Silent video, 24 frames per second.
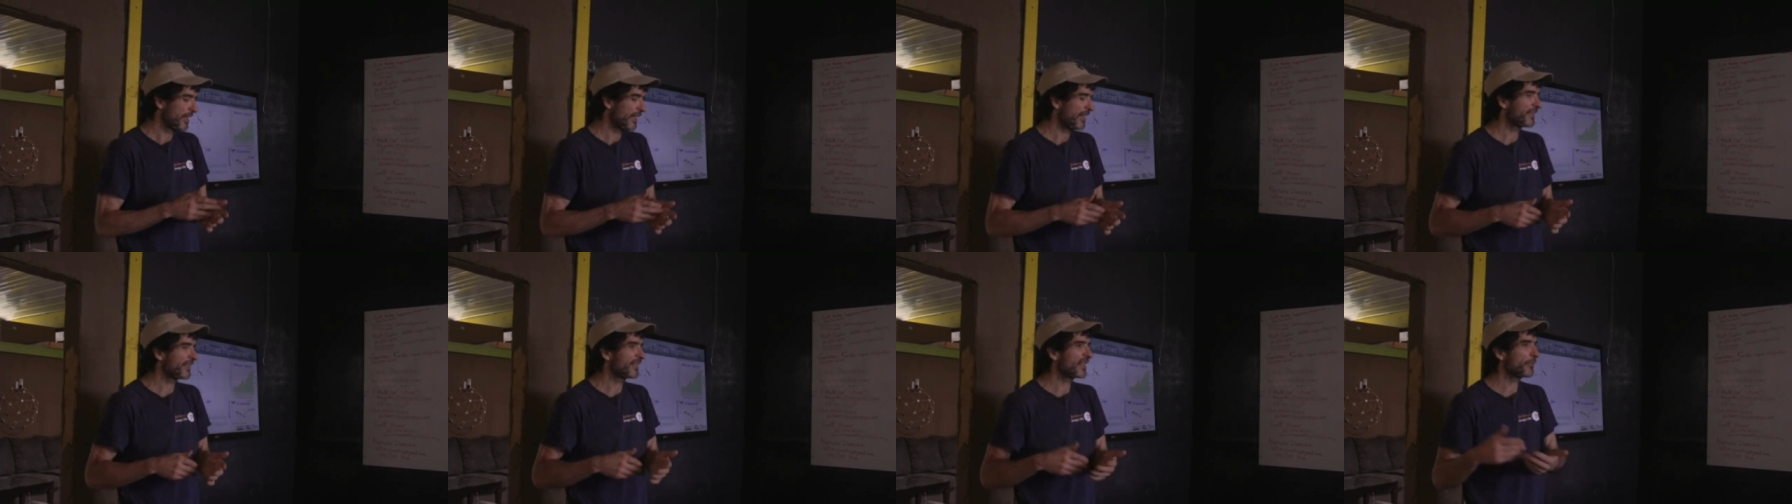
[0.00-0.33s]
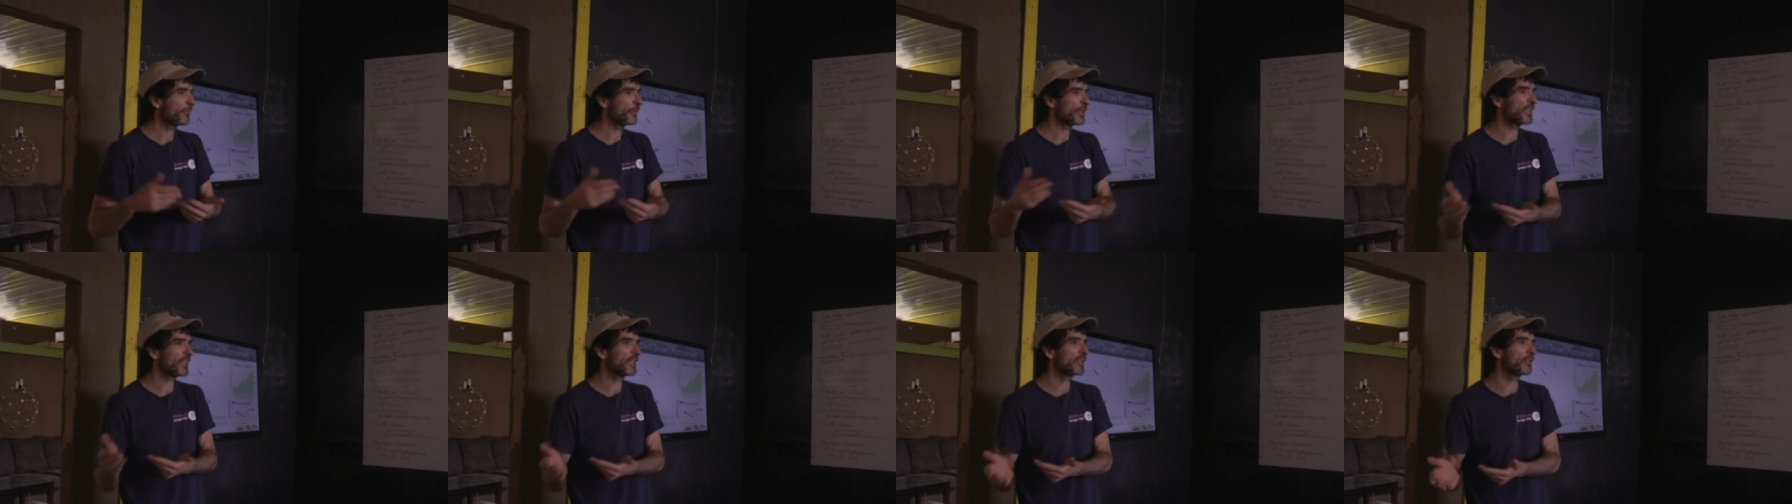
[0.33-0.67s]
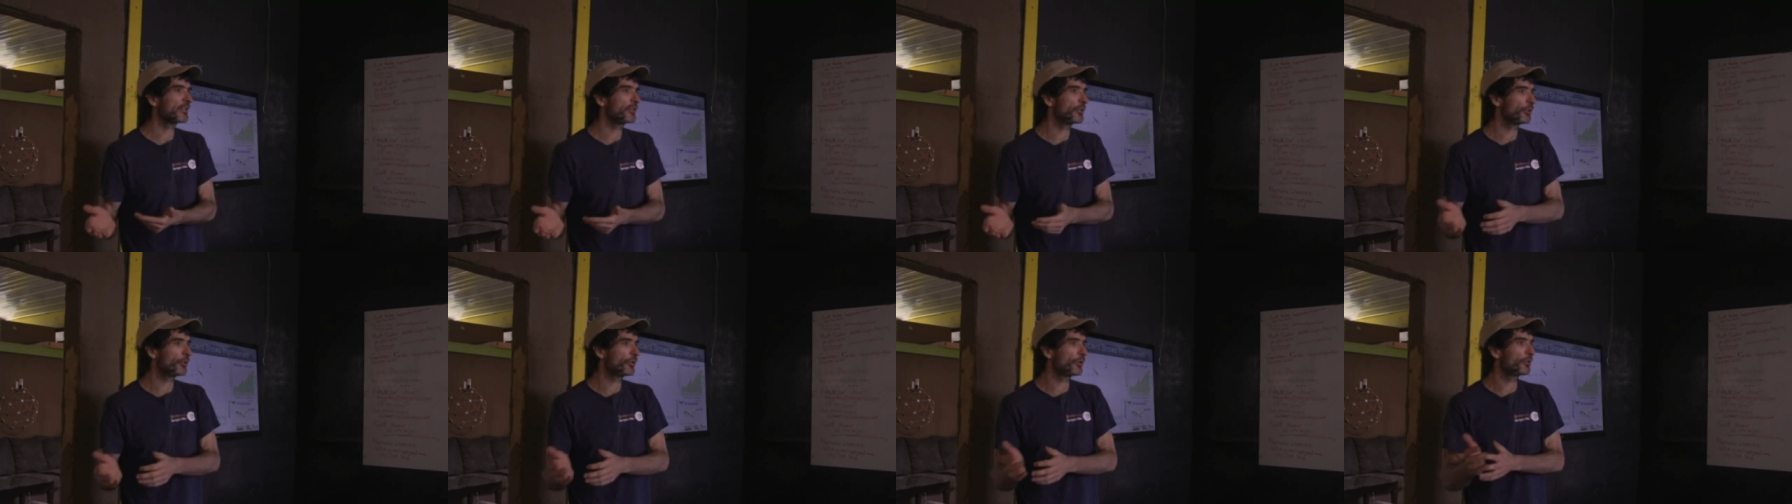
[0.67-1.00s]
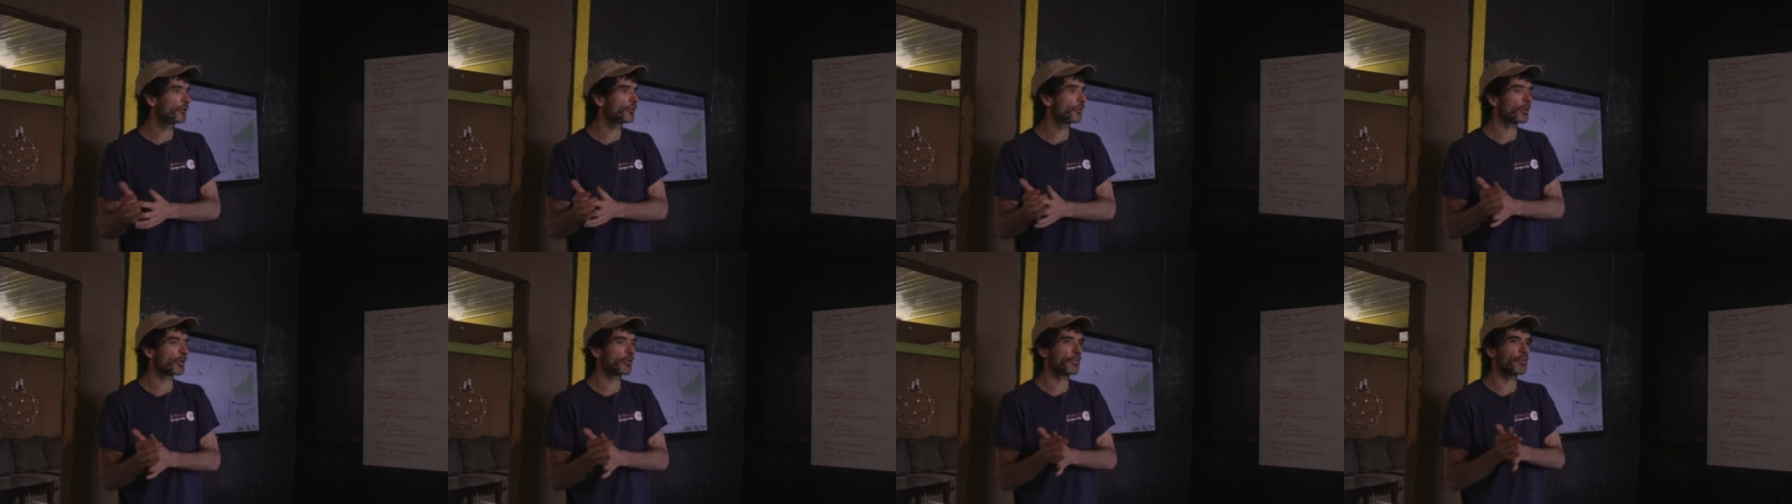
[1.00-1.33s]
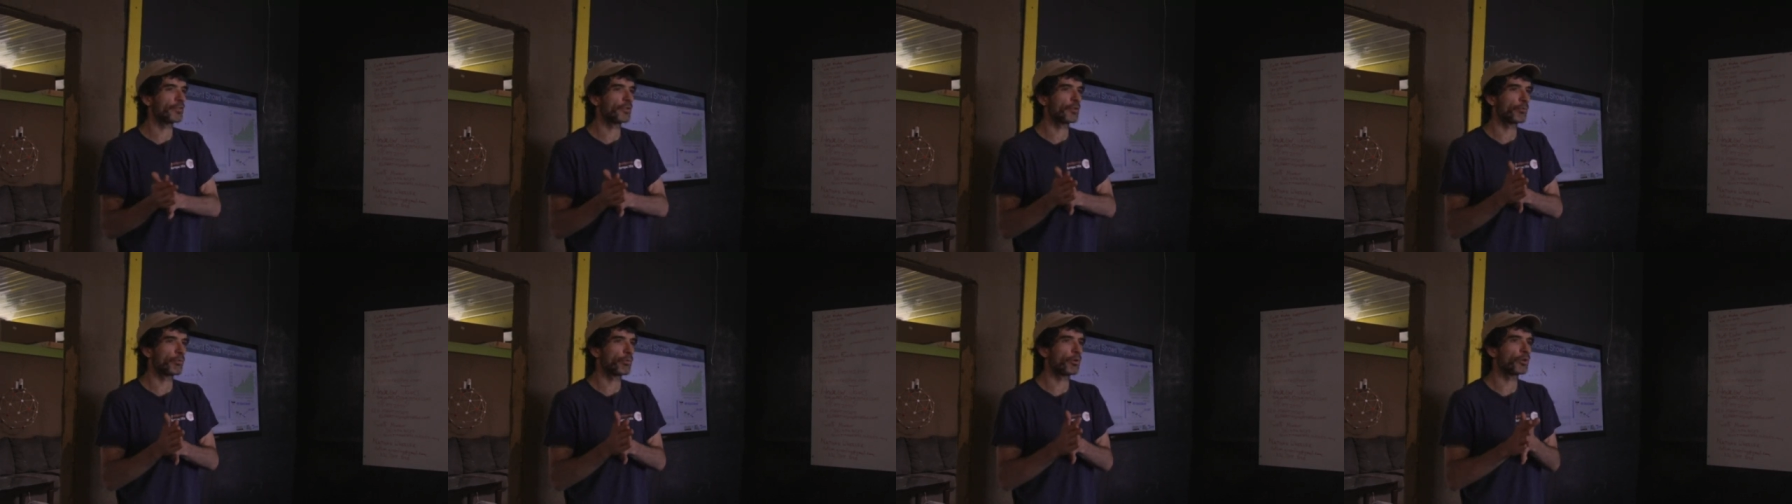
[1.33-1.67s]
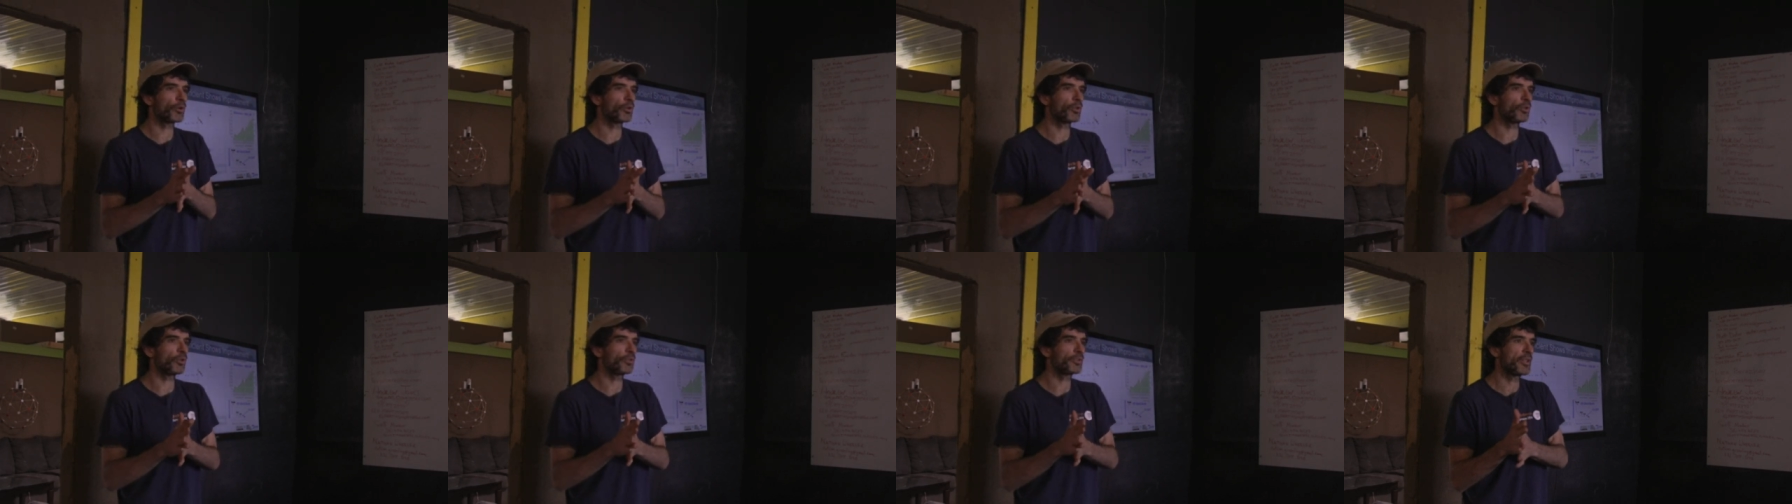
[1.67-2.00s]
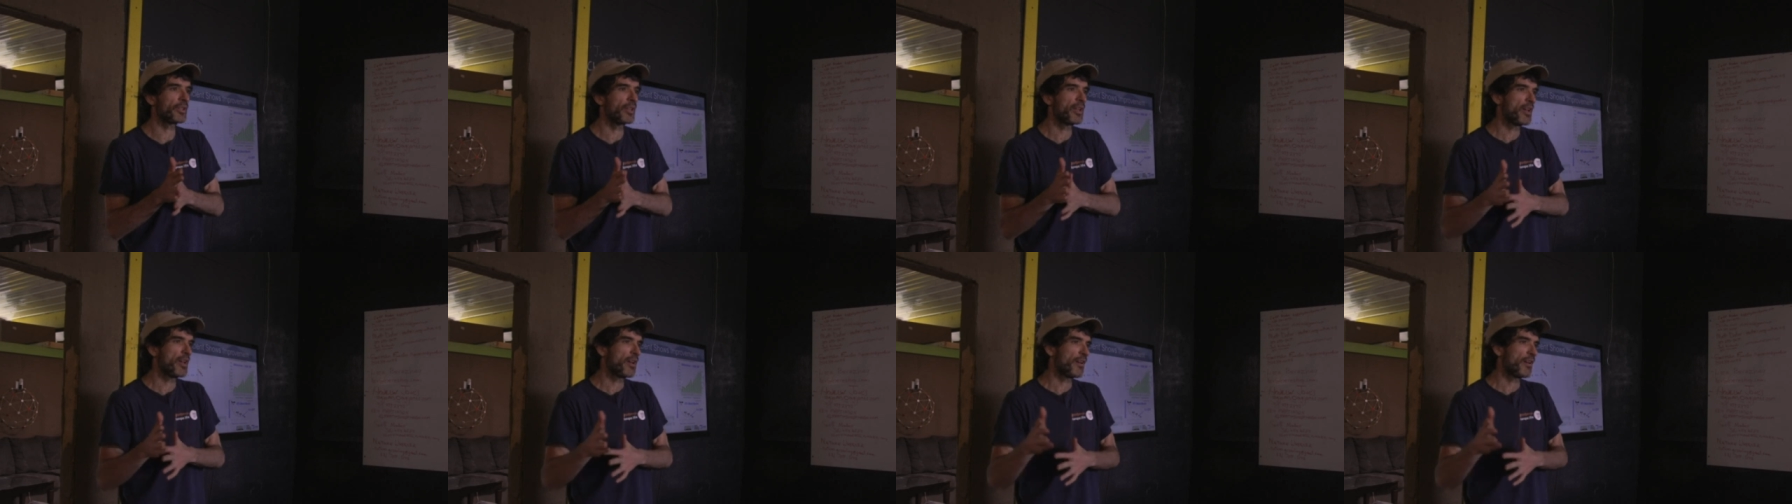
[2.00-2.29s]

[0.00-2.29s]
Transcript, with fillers: and then we can do good work for the world.